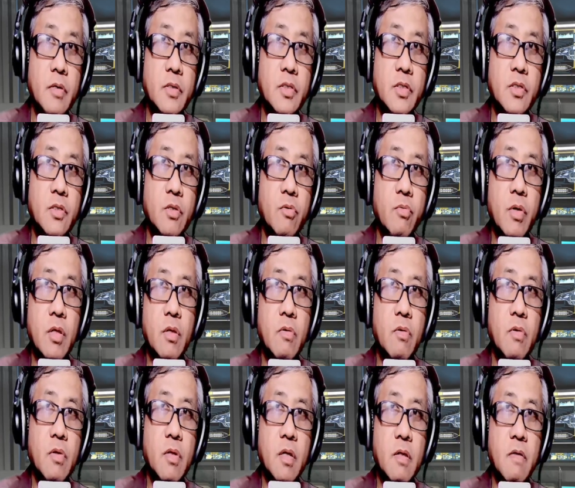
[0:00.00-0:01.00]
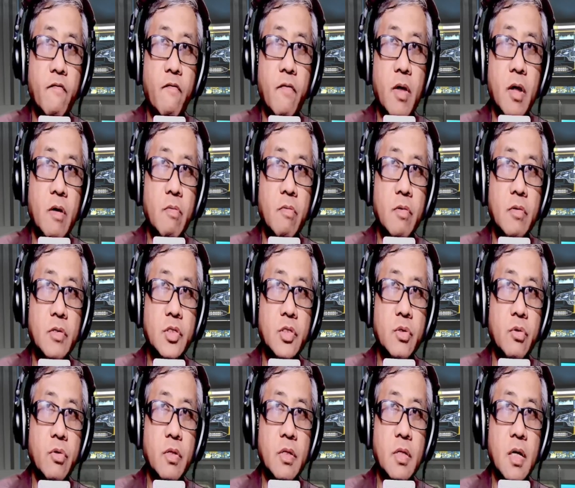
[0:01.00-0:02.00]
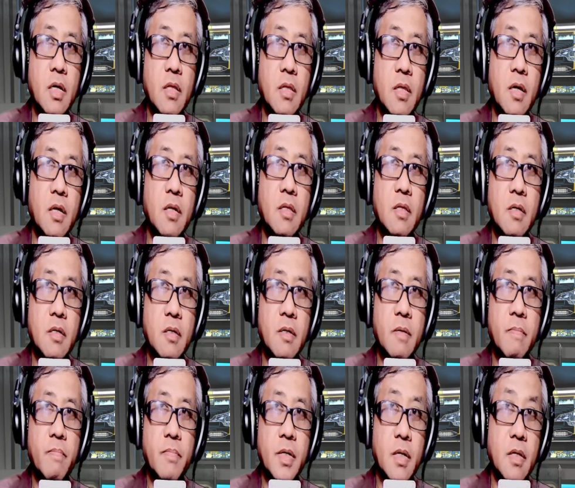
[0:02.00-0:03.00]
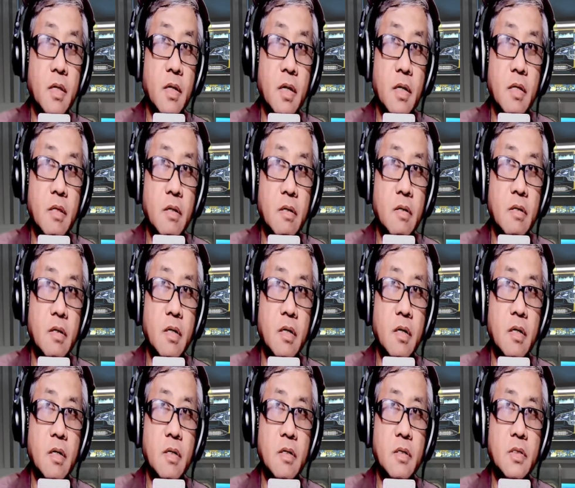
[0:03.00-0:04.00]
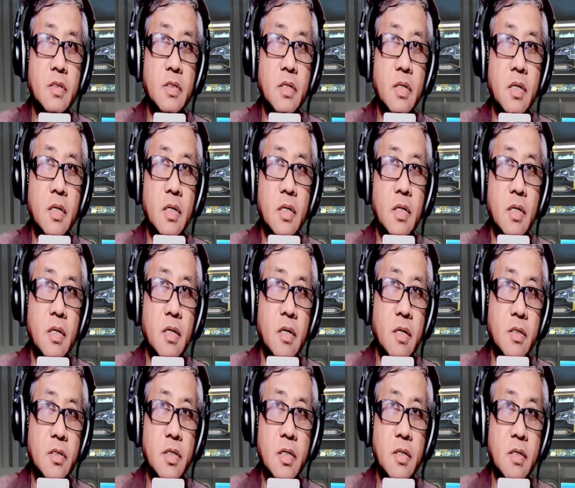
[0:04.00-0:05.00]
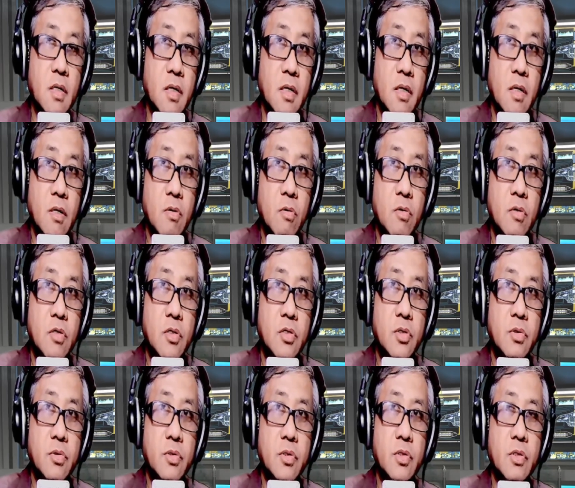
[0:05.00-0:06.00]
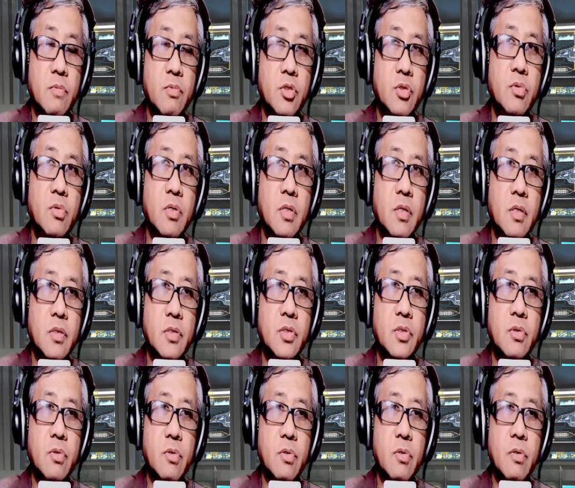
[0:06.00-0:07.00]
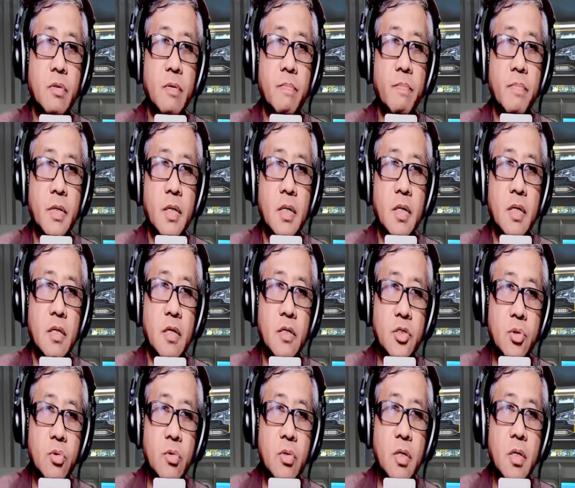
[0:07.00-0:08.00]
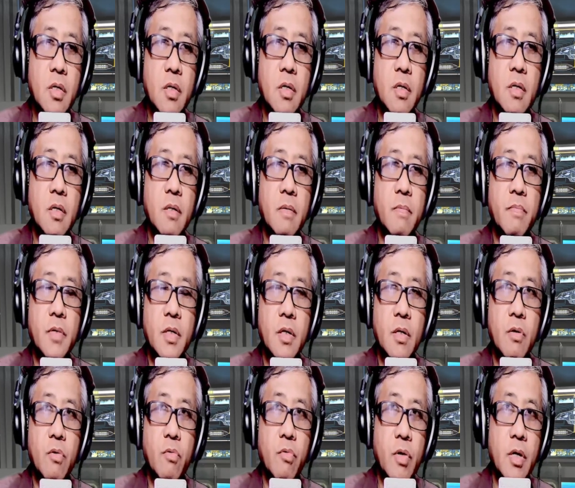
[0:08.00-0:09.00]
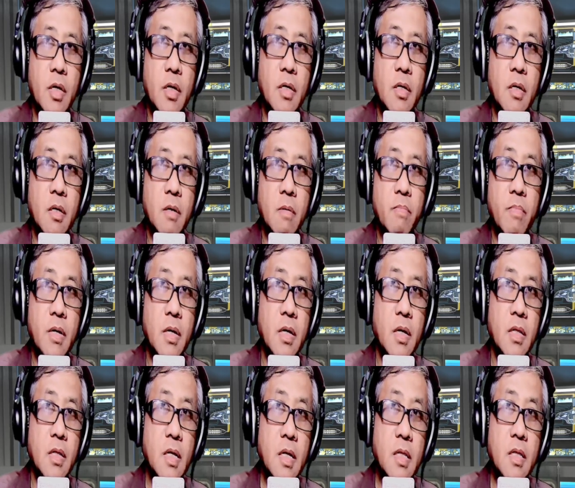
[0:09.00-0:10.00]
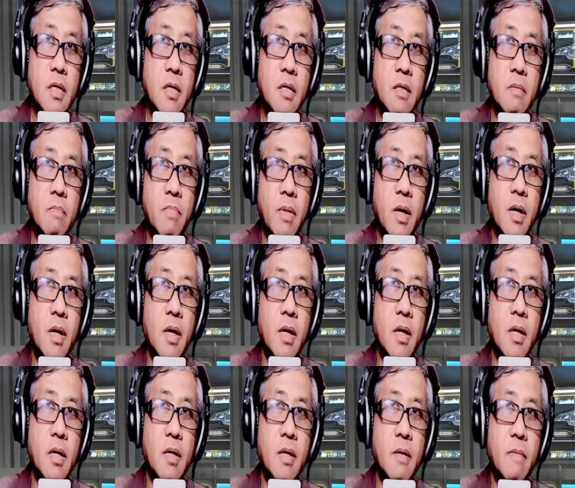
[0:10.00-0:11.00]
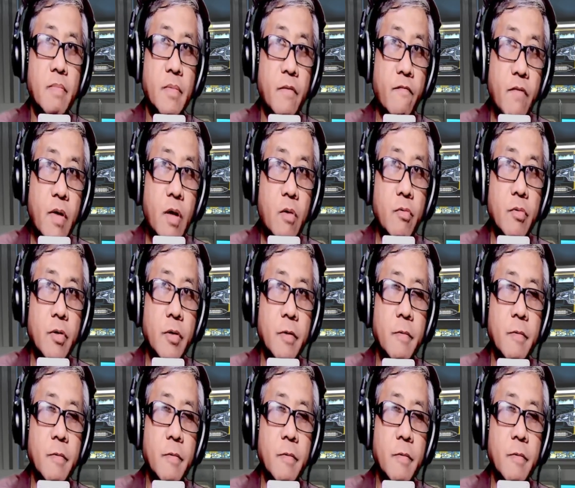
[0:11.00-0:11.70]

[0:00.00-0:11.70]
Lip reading: So we know that flowers contain nectar, and nectar is a good source of sugar. So the sugar will be needed by the flower.